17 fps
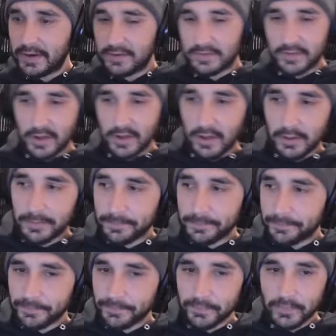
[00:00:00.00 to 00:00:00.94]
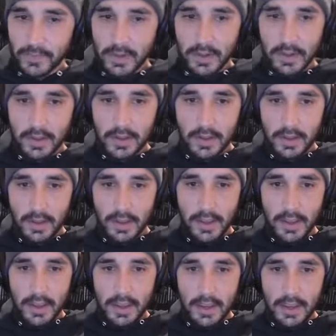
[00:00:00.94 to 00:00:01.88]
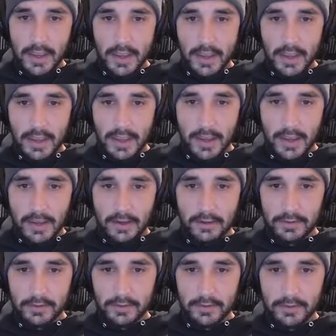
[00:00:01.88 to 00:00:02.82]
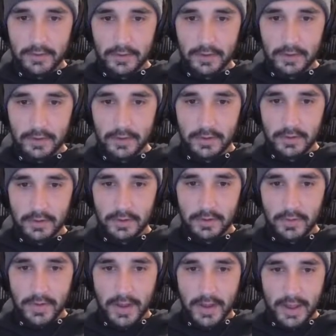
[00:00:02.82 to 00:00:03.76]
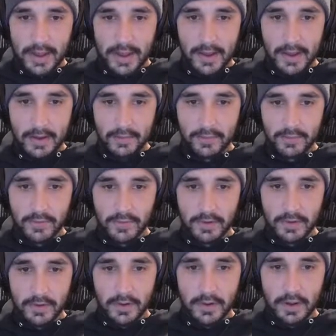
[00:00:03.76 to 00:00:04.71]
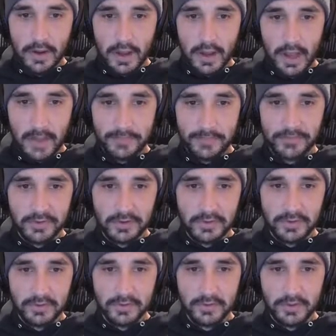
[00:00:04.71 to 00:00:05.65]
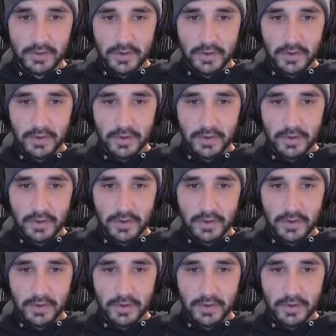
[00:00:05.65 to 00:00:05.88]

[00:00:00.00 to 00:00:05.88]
install. And you have options.